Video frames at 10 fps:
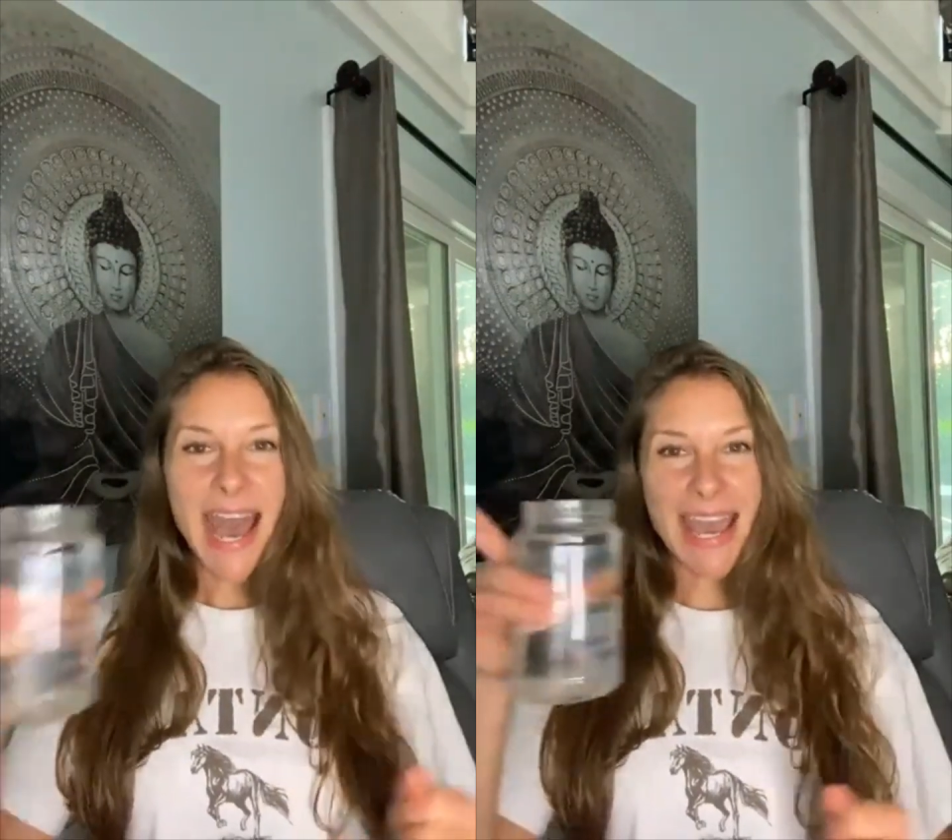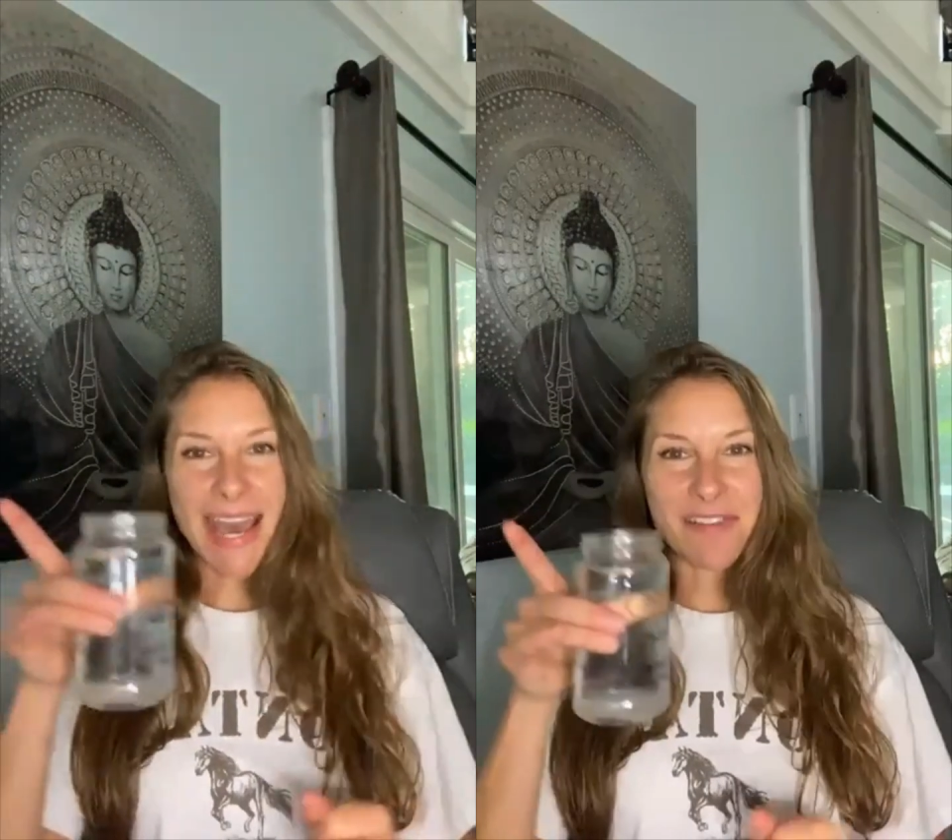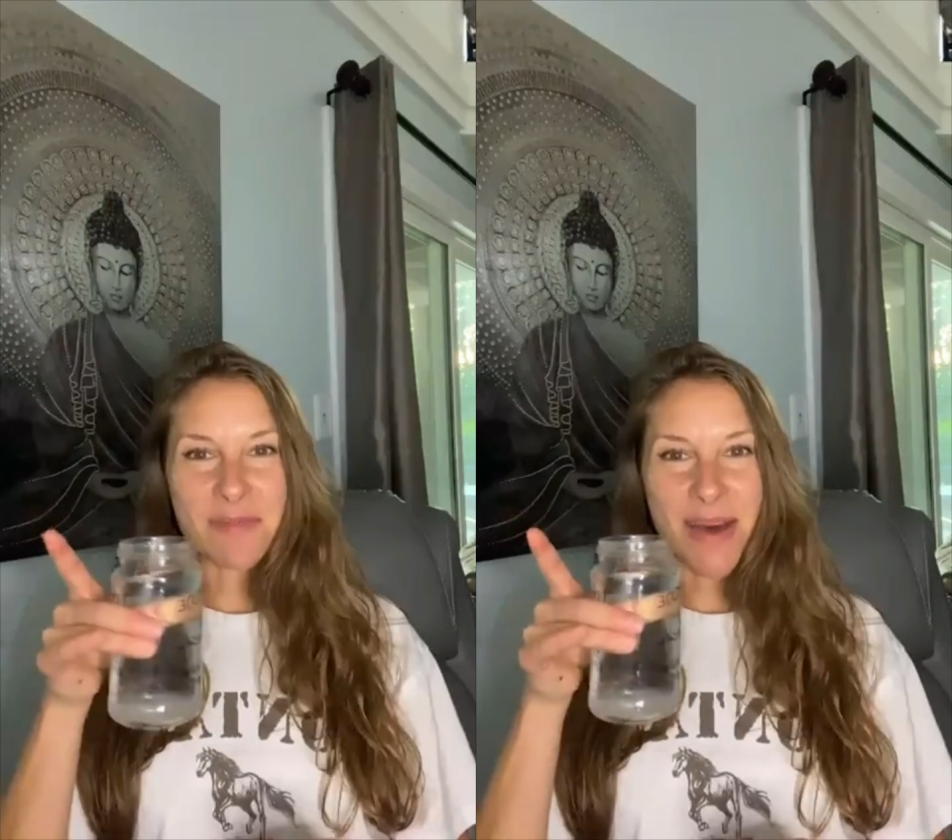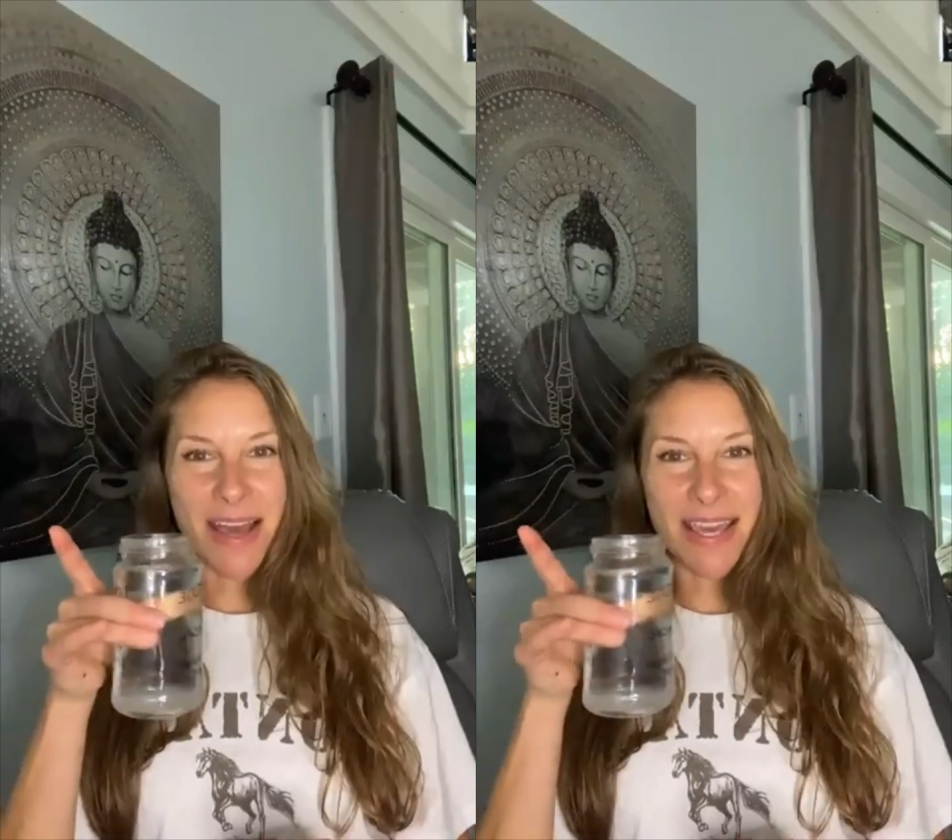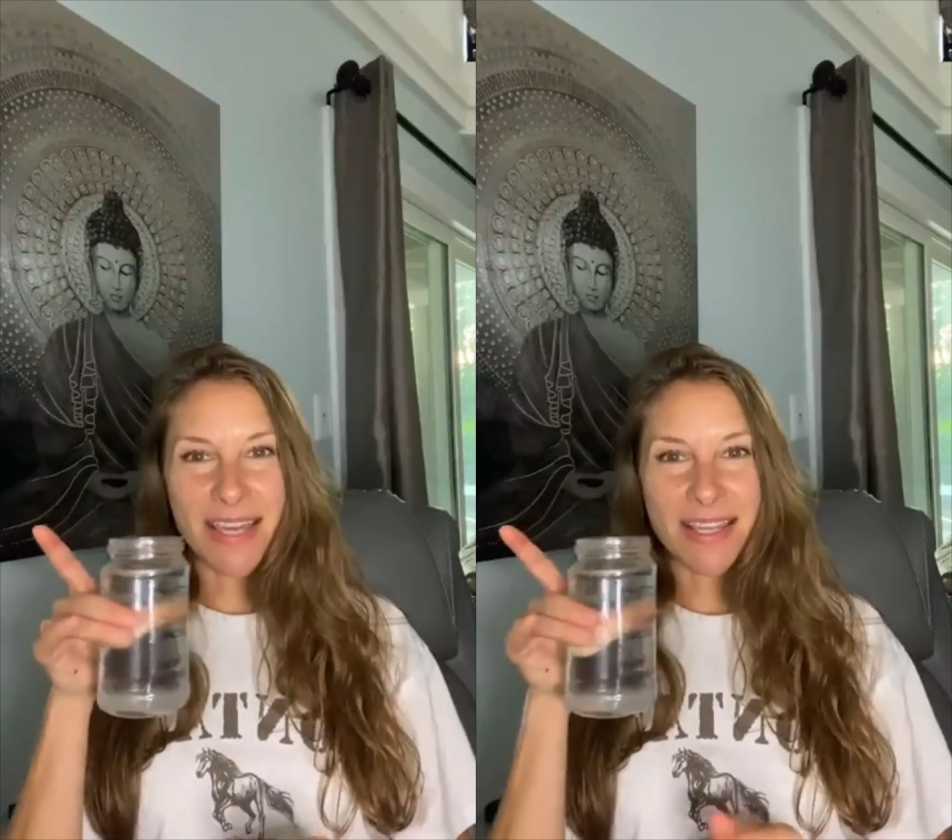I have
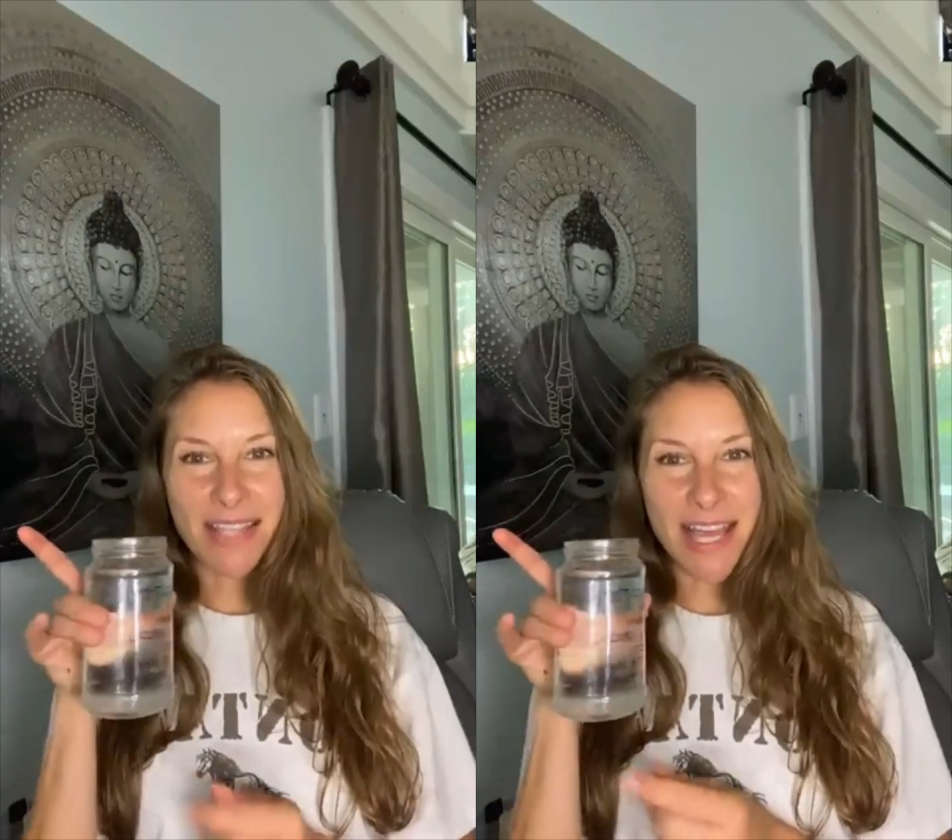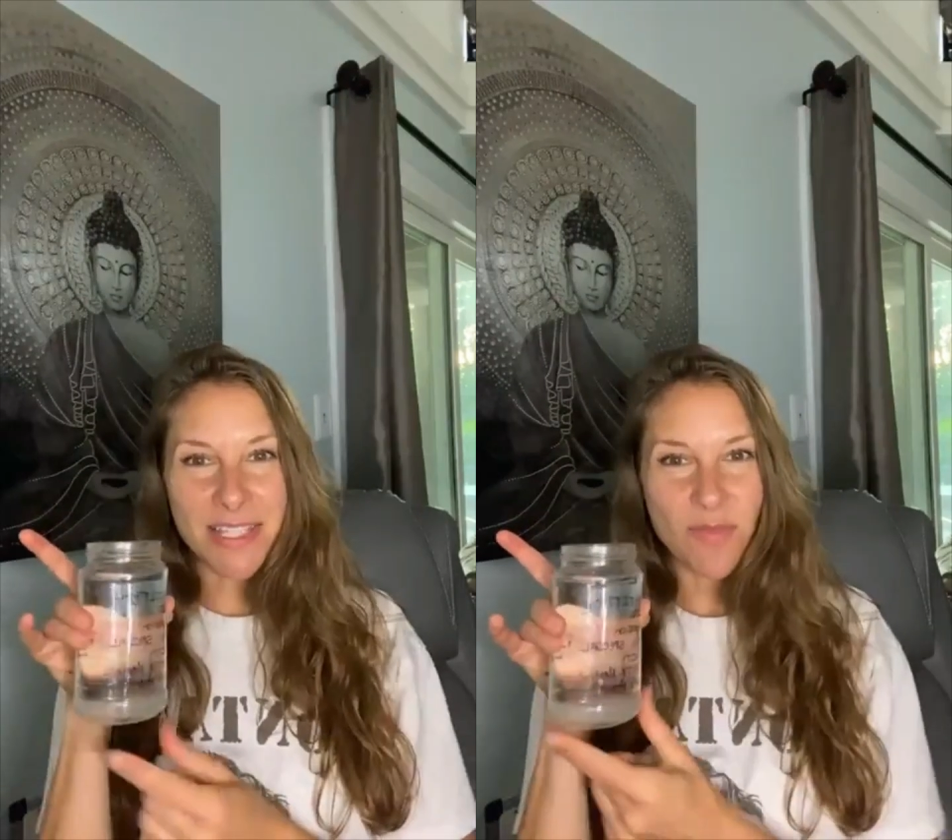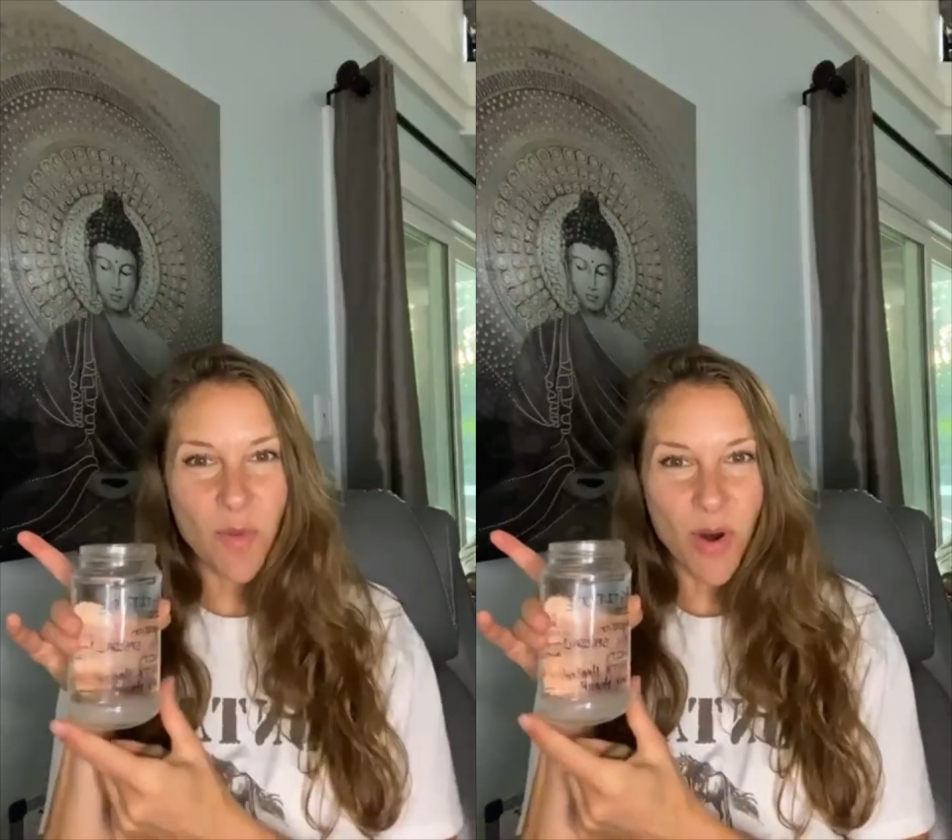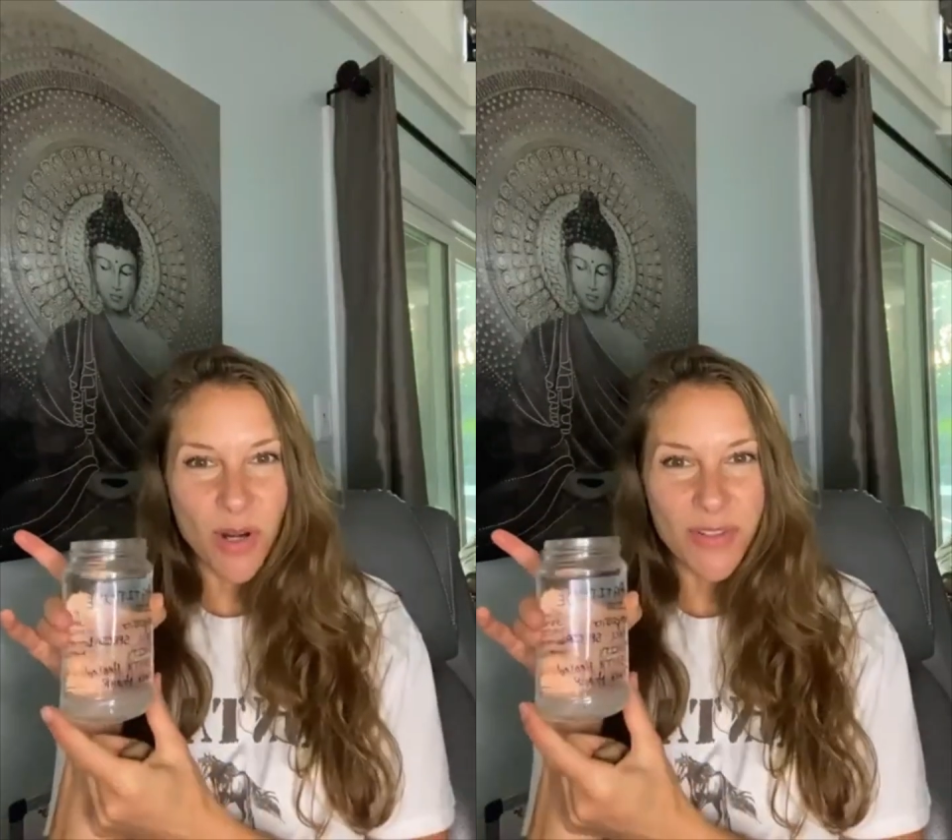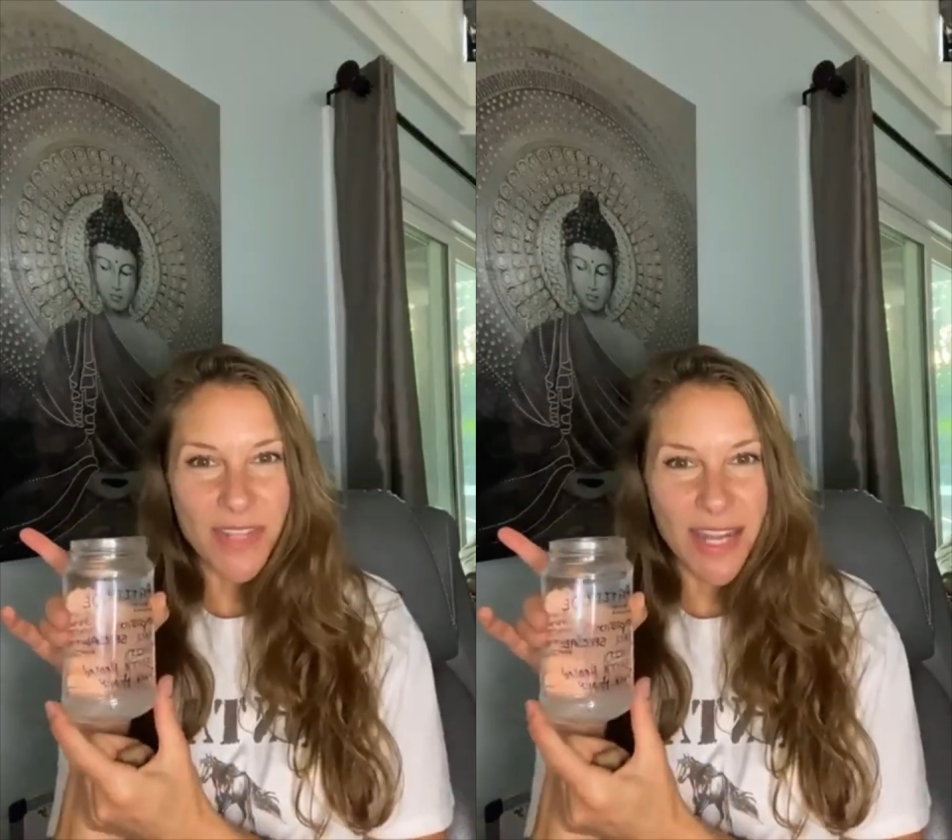my glass of
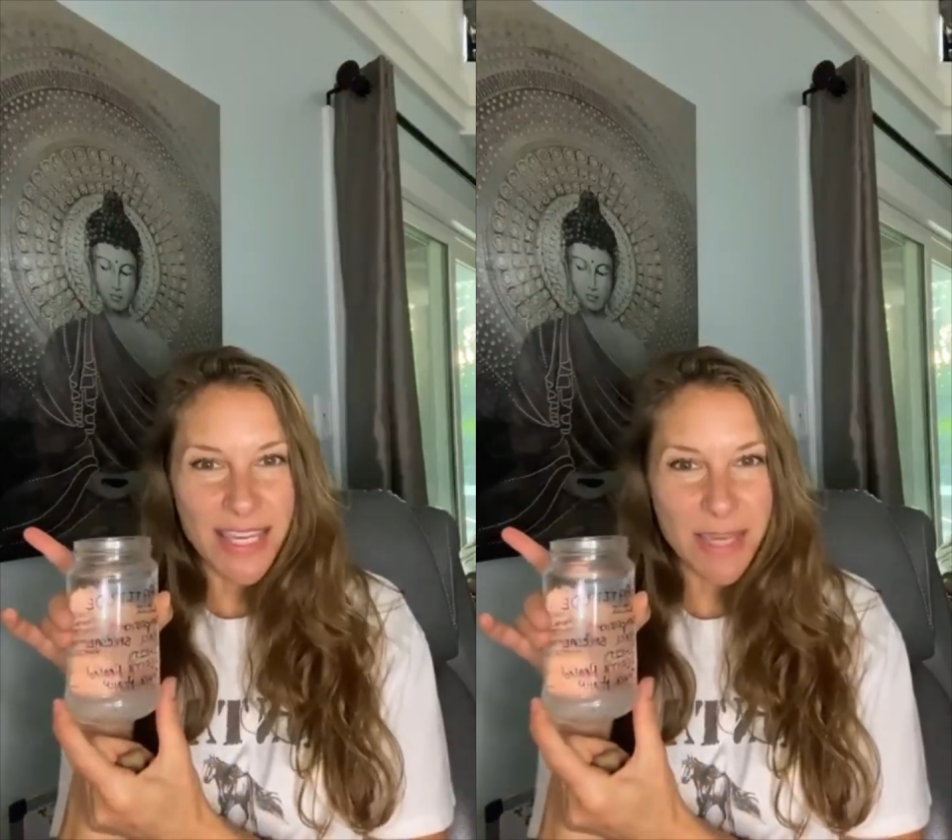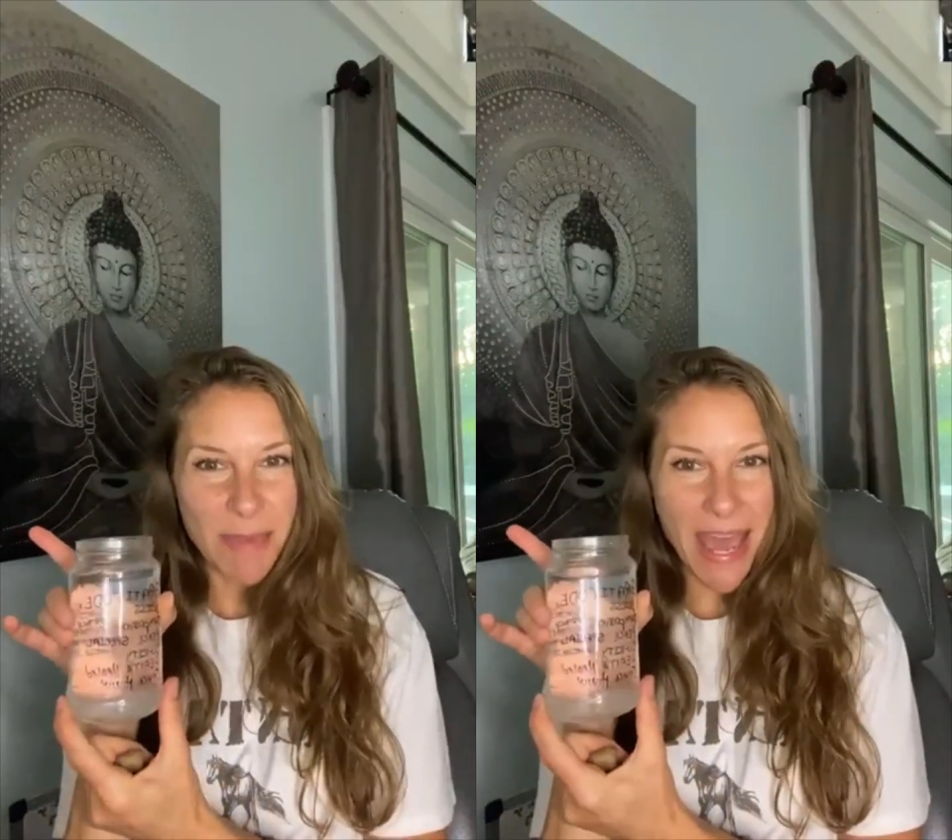water that I keep